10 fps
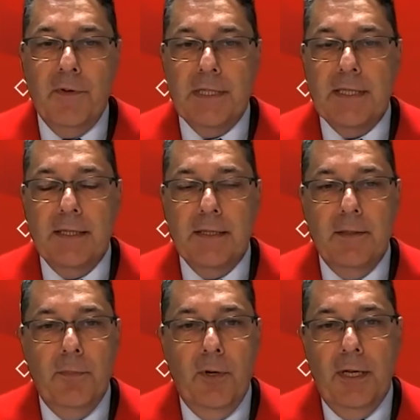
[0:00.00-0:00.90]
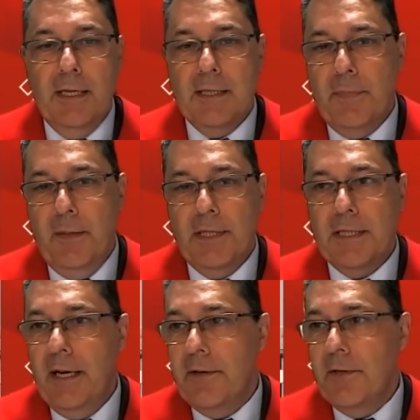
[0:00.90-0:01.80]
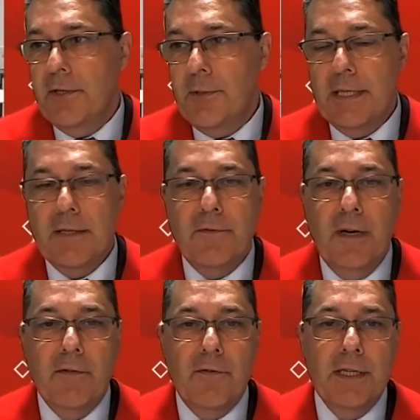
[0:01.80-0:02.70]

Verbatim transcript: Professor Mola has published 125